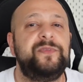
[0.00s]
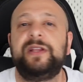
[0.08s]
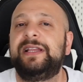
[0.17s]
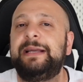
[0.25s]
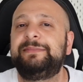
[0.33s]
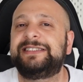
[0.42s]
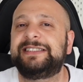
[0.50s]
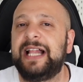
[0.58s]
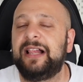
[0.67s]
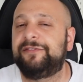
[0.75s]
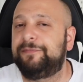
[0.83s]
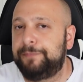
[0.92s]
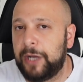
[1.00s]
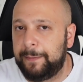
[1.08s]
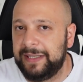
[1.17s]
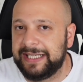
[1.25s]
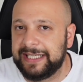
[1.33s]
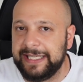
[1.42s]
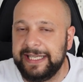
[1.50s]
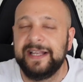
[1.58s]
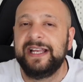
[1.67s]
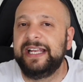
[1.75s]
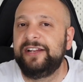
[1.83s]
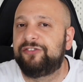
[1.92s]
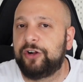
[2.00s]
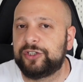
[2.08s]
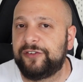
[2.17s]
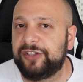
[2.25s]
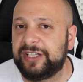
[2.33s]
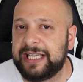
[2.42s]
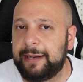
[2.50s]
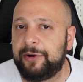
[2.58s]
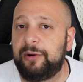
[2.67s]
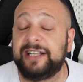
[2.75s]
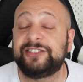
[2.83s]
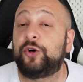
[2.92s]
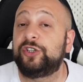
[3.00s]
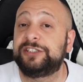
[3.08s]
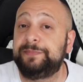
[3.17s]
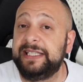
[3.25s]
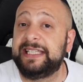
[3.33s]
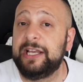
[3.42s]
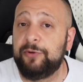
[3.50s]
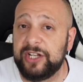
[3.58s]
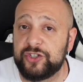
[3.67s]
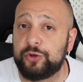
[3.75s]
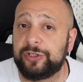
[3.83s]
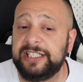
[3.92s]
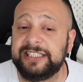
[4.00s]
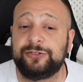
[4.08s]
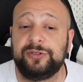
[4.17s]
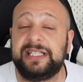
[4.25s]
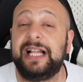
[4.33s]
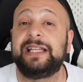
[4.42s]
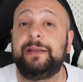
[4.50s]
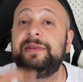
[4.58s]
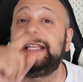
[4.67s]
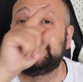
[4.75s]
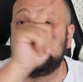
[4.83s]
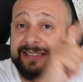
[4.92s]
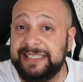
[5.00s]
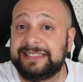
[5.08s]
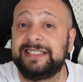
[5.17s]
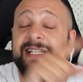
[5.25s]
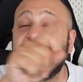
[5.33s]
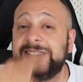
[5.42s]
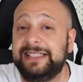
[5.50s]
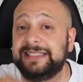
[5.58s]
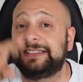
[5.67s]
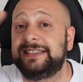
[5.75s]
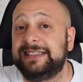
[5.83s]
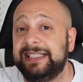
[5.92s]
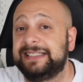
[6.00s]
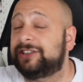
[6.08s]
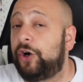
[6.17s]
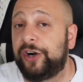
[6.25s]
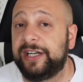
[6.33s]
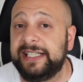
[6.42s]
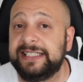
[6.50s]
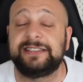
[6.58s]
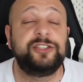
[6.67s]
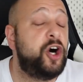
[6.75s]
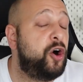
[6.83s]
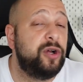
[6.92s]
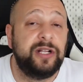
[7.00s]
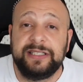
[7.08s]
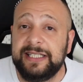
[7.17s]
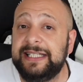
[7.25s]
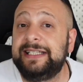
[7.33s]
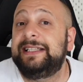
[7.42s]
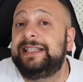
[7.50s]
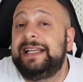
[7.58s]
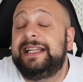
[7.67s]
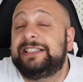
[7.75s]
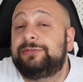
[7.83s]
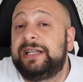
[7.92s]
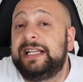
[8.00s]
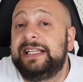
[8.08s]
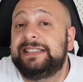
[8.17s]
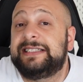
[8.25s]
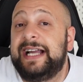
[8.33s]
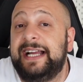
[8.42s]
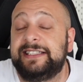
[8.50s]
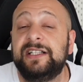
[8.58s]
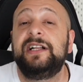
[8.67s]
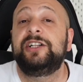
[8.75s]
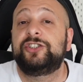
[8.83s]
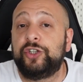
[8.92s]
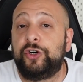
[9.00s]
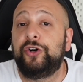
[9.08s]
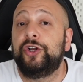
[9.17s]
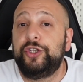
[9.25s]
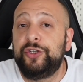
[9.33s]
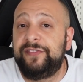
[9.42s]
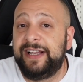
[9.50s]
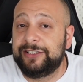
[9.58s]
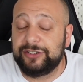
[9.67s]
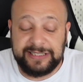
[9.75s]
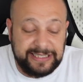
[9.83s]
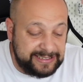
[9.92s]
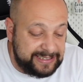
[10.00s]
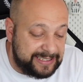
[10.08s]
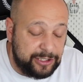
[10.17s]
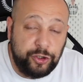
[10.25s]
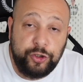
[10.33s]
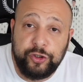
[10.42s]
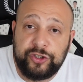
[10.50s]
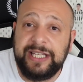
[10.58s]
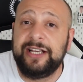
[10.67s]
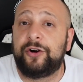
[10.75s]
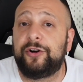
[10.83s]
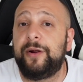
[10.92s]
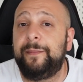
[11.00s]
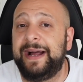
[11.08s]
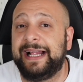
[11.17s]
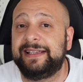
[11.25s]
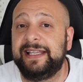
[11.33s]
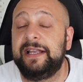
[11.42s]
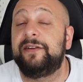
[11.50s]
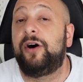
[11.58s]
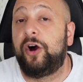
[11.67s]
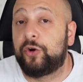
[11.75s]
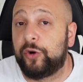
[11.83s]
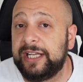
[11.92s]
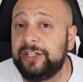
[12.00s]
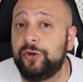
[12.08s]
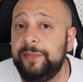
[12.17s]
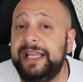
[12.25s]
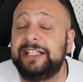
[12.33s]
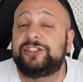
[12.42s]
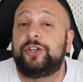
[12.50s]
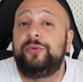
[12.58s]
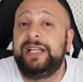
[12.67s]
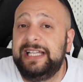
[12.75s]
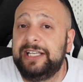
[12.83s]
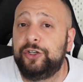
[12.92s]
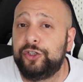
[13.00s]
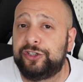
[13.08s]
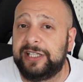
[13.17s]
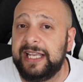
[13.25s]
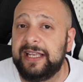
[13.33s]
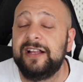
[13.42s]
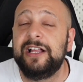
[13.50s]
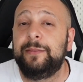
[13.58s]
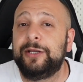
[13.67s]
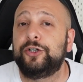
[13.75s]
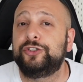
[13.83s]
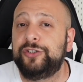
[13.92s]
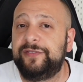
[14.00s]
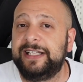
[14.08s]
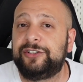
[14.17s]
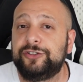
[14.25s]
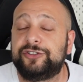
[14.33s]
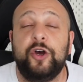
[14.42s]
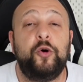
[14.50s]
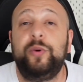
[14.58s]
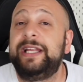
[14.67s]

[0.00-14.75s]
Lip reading: themselves publicly in front of the cameras or speaking with journalists to tell them, yes, this or this. No, it is what it is, guys. So Juventus, is it a good thing or a bad thing? According to me, it's a really good thing because Juventus, we